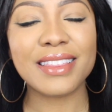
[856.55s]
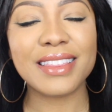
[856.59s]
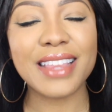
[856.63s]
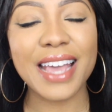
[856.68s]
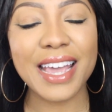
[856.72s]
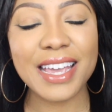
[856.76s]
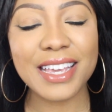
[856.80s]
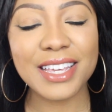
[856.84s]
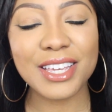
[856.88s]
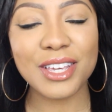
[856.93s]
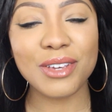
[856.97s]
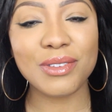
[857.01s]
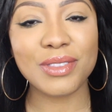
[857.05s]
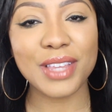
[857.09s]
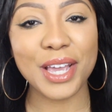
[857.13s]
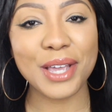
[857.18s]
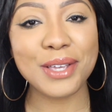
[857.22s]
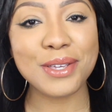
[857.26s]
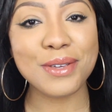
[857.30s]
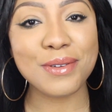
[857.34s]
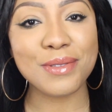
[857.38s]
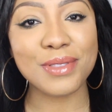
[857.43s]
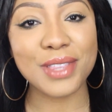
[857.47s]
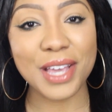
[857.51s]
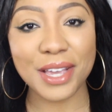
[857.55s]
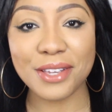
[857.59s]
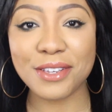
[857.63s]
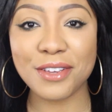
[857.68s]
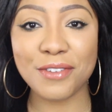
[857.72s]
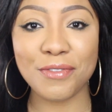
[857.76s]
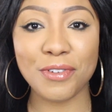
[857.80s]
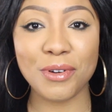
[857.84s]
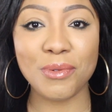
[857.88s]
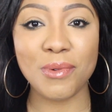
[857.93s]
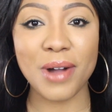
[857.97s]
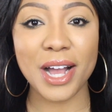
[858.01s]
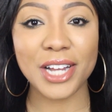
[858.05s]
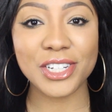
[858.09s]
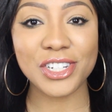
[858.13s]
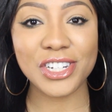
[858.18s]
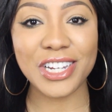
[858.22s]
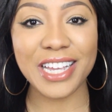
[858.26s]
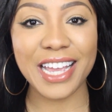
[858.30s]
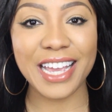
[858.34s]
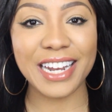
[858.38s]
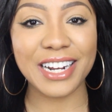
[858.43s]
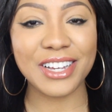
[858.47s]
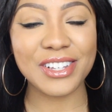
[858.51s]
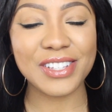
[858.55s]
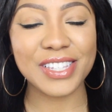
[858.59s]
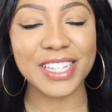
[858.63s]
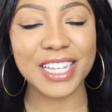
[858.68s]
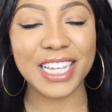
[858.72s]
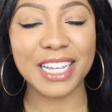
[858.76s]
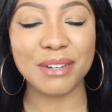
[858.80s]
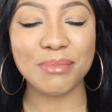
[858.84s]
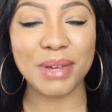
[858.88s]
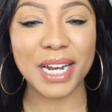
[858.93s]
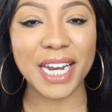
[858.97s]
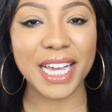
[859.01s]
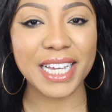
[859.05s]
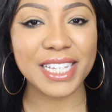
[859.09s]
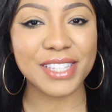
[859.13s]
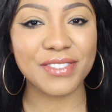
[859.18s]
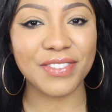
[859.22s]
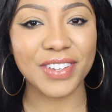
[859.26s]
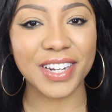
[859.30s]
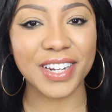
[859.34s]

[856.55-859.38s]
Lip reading: Thank you for watching, and I'll see you in my next